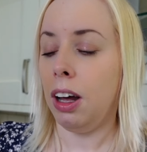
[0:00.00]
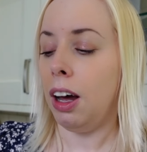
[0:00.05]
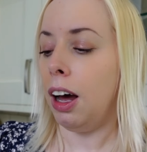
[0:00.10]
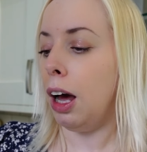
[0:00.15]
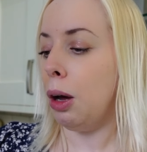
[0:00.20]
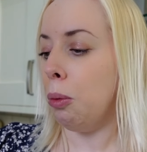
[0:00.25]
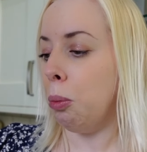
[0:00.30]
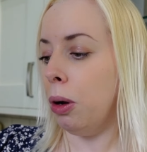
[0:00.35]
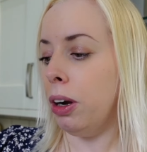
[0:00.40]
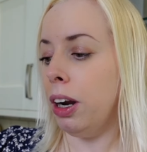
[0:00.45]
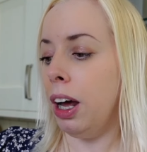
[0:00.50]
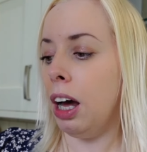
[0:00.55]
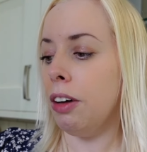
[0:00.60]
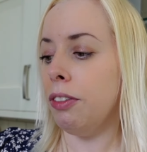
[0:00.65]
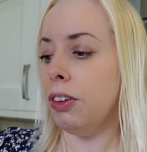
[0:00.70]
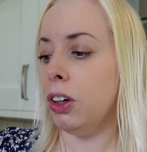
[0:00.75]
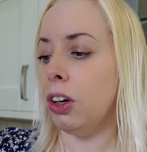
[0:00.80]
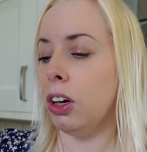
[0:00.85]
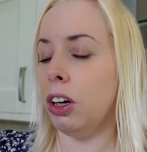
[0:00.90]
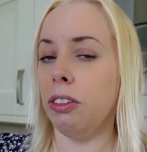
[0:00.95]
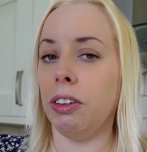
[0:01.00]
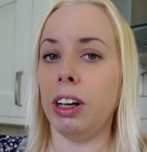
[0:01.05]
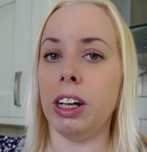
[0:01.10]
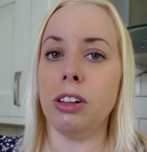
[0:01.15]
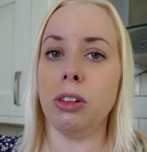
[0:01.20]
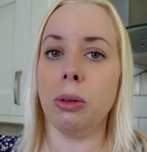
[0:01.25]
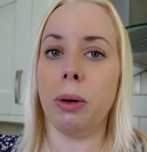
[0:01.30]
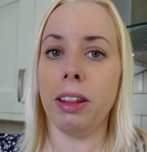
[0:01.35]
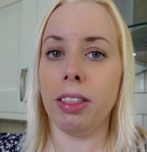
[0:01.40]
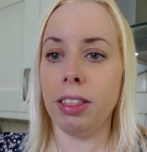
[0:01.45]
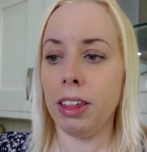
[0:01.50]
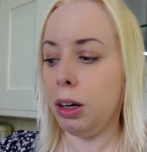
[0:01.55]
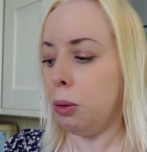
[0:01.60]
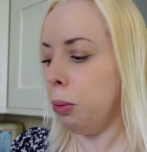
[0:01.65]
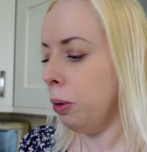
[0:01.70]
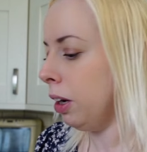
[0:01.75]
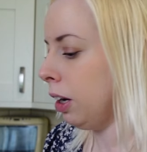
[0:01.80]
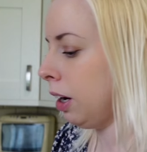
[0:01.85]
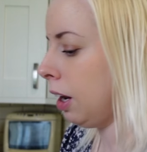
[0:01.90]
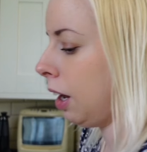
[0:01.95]
I want to have a curry, so I think
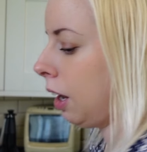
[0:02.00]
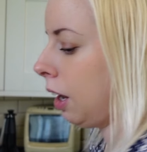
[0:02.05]
we're going to